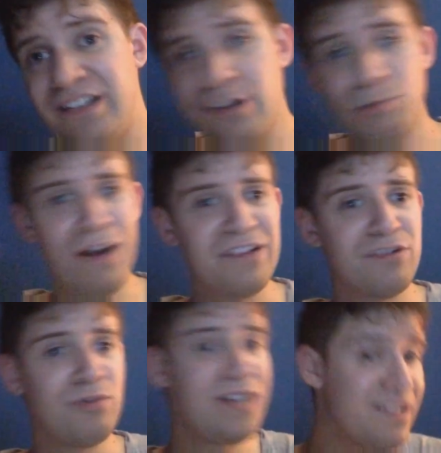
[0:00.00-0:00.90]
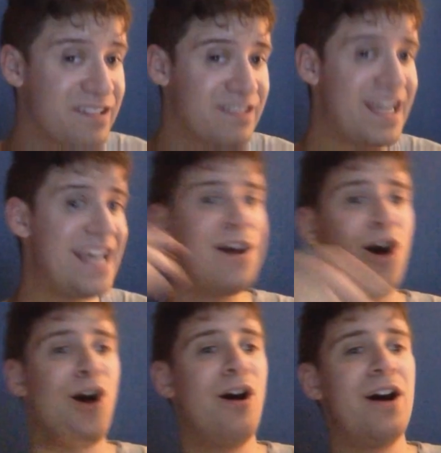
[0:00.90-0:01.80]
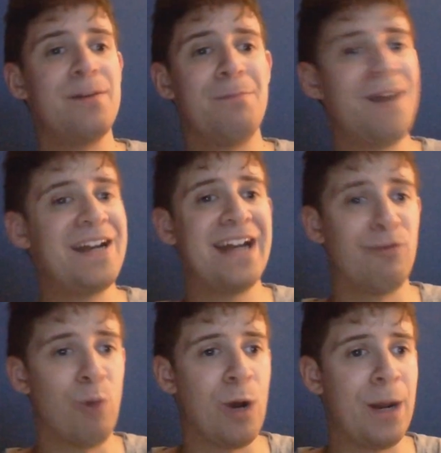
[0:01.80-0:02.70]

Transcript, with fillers: So Bronson Reed is staying on My Night Raw.